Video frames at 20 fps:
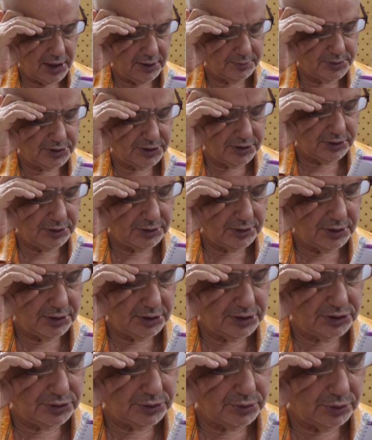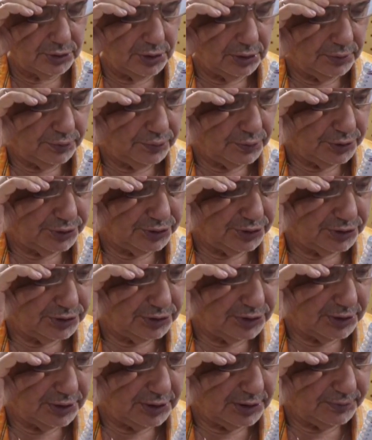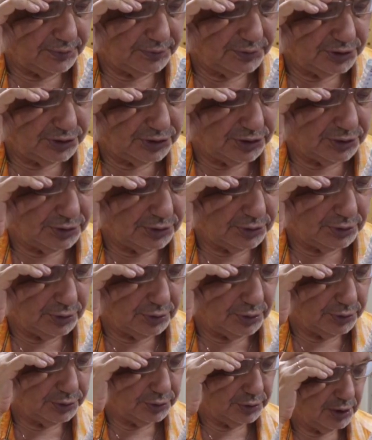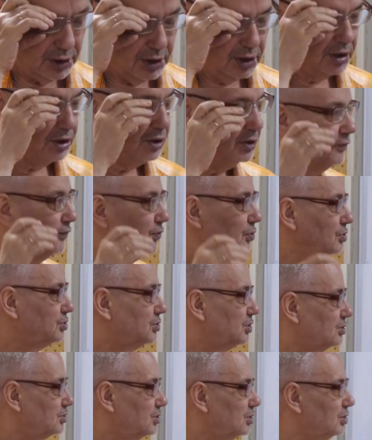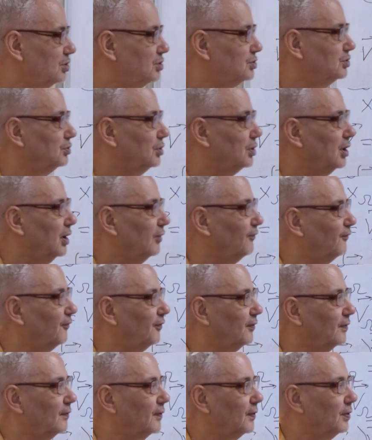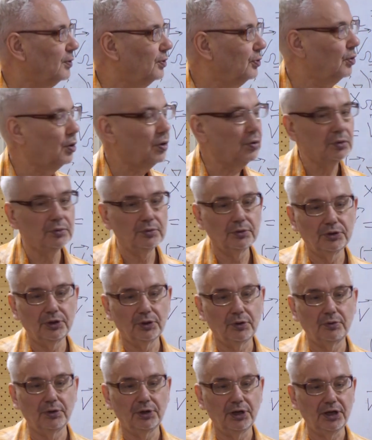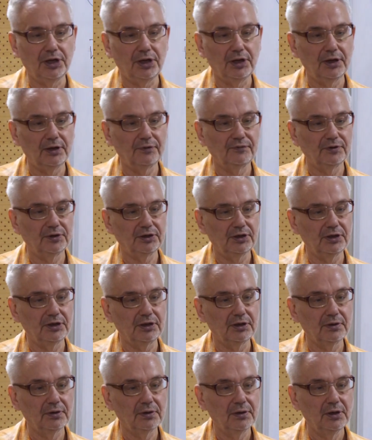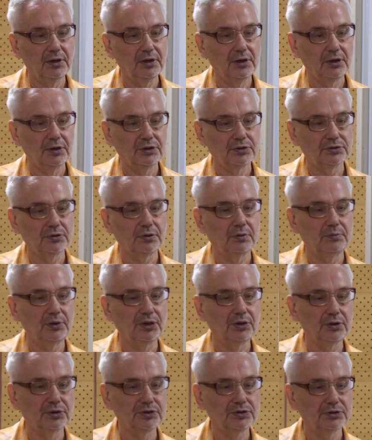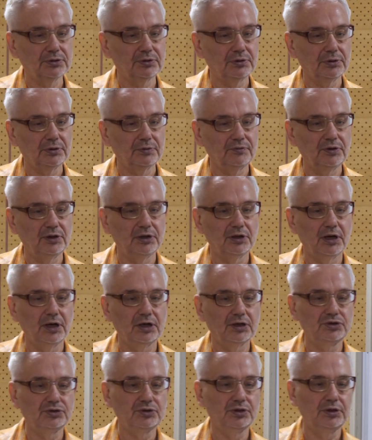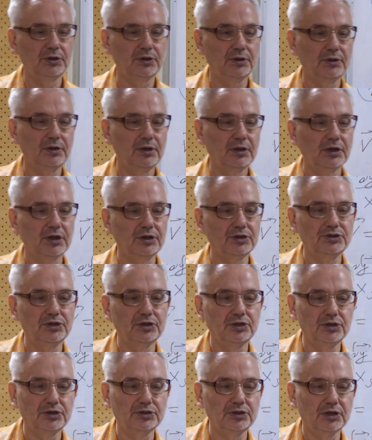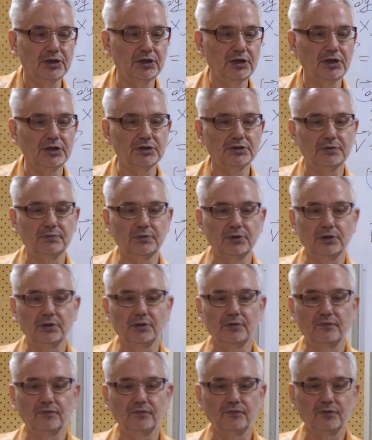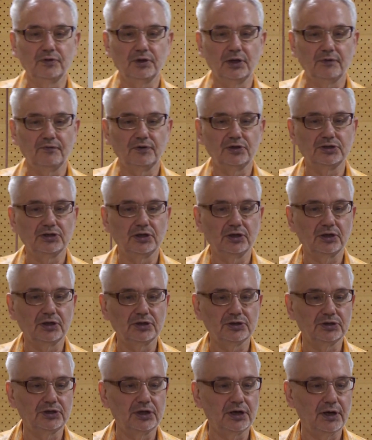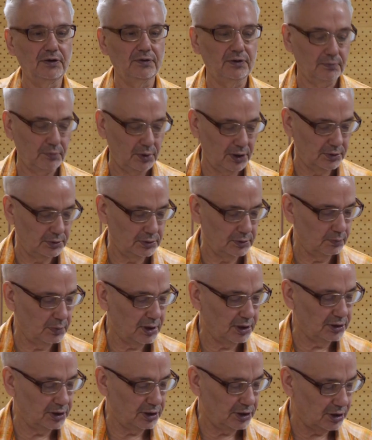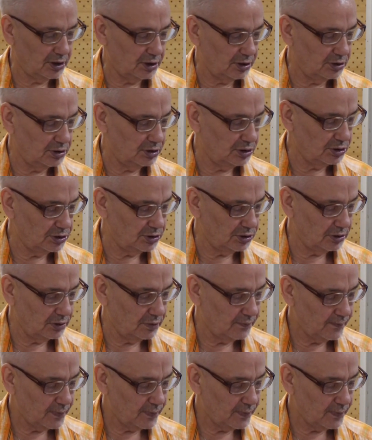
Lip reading: absent external forces F0. If you see there is F, no any F here. So because we actually consider the case when everything is driven by the boundary condition.